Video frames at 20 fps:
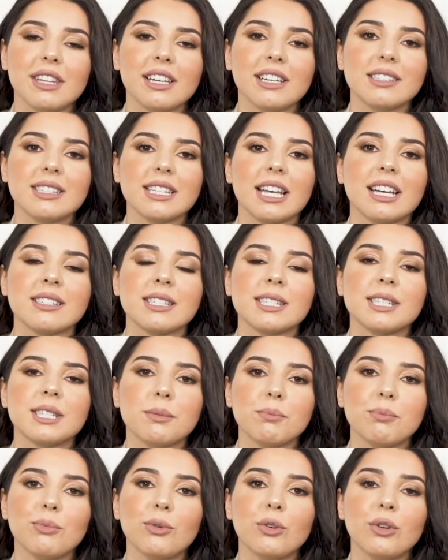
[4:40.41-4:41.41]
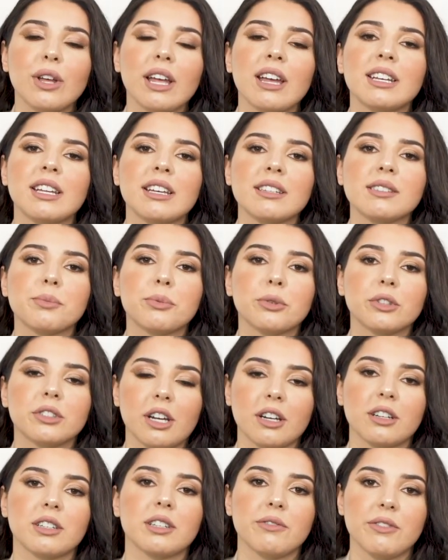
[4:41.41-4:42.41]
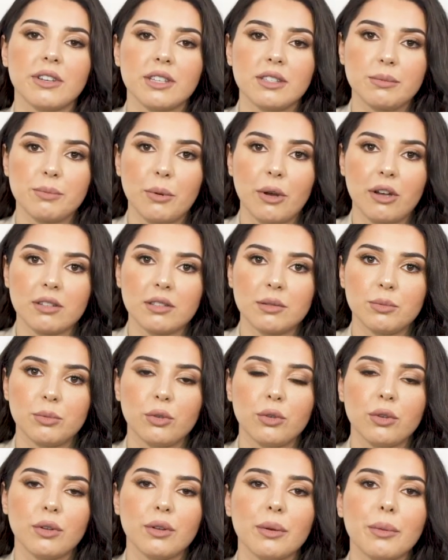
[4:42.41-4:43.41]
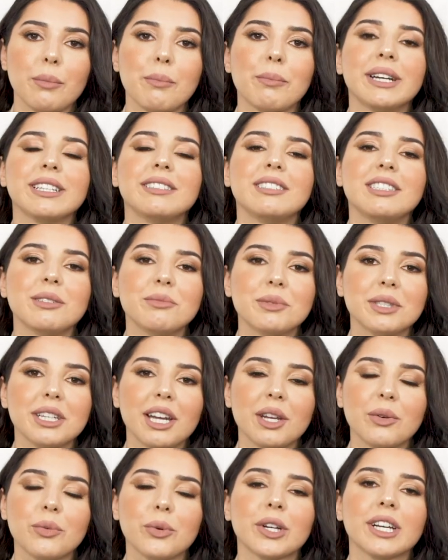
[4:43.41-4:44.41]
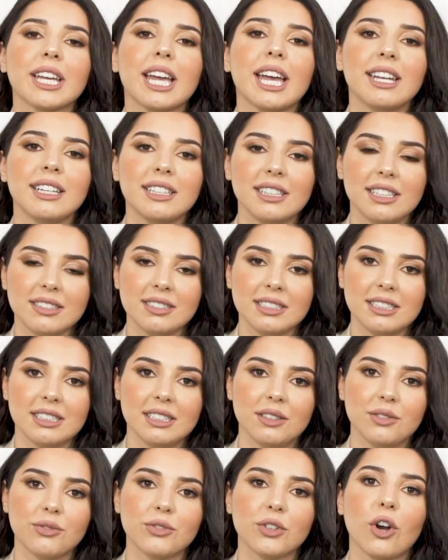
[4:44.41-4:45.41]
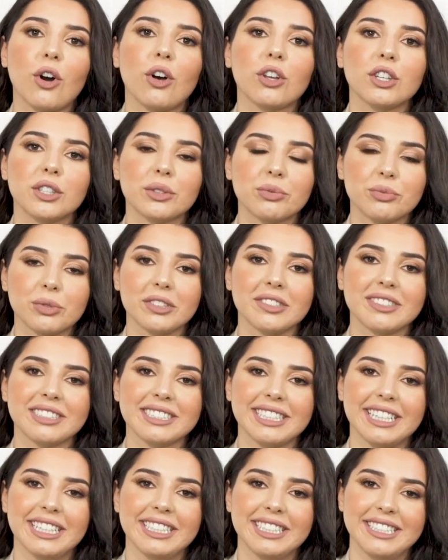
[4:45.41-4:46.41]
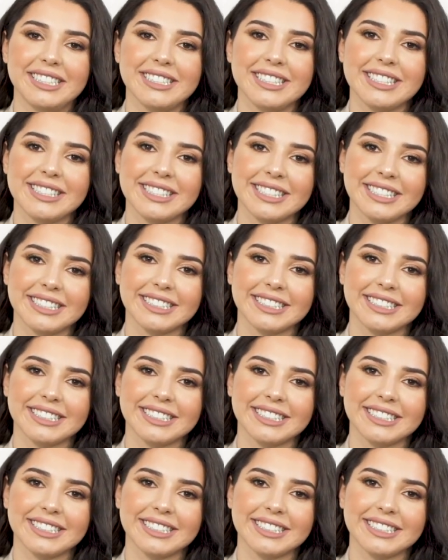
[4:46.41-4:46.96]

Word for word: things as simple and as productive as possible. My team and I work endlessly for all your real estate needs.